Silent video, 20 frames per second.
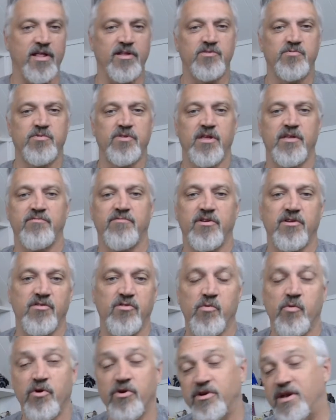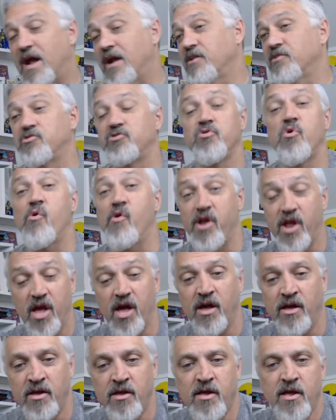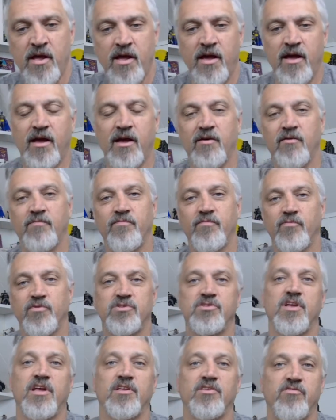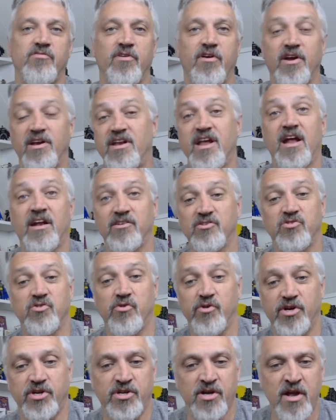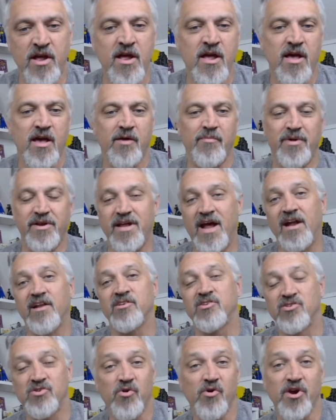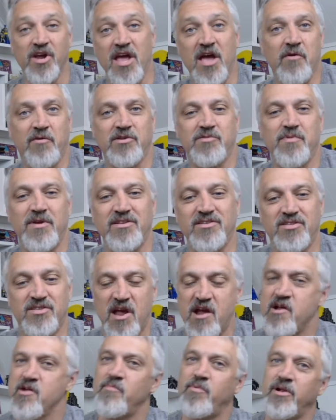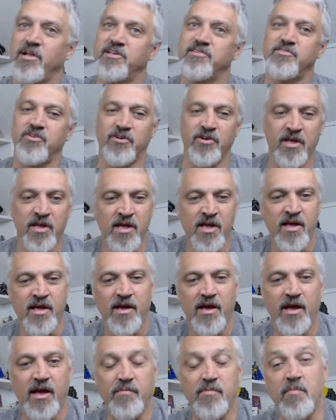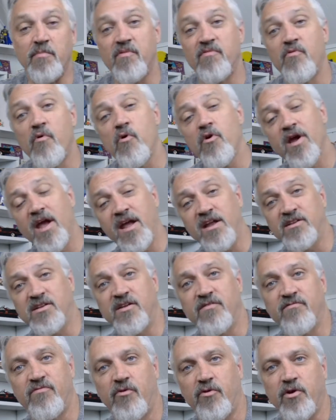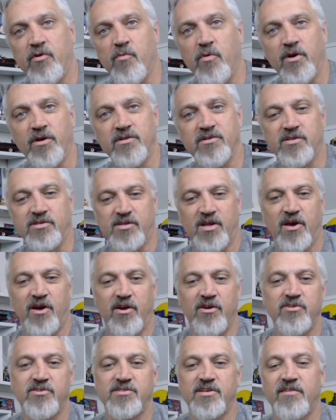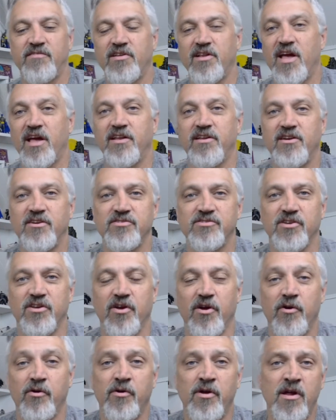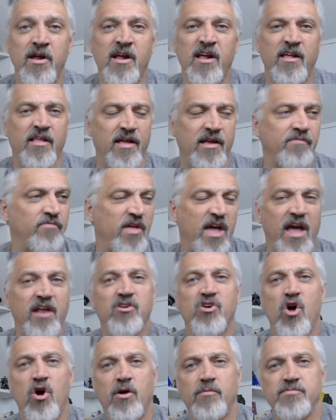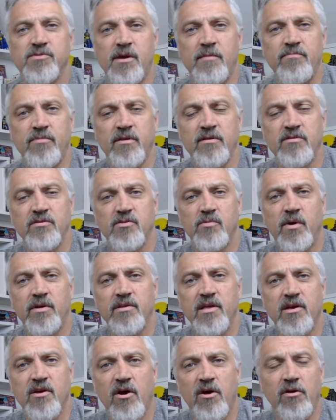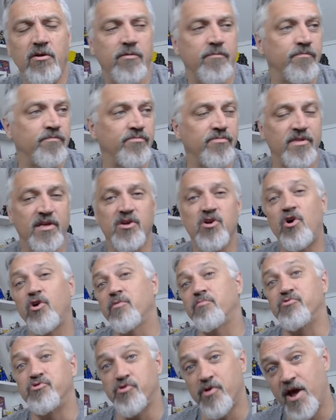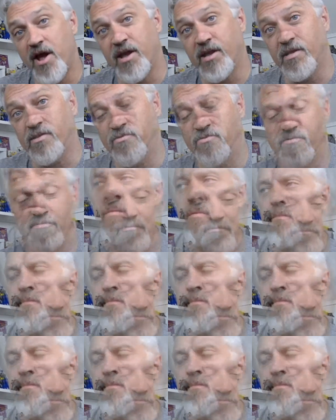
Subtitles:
That's when they invented the word dinosauria, which sounds very dinosaurish. But dinosauria, which means terrible lizard. But before 1841, just 179 years ago, they had to call them something, so what did they call them? They called them dragons.